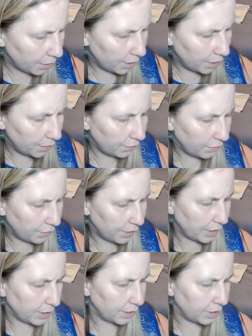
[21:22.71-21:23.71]

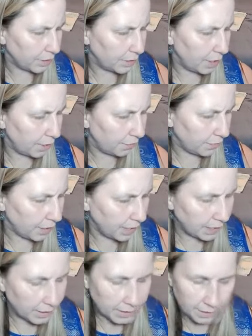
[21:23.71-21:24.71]
conflict,
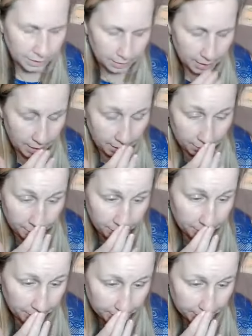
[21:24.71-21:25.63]
softening to love.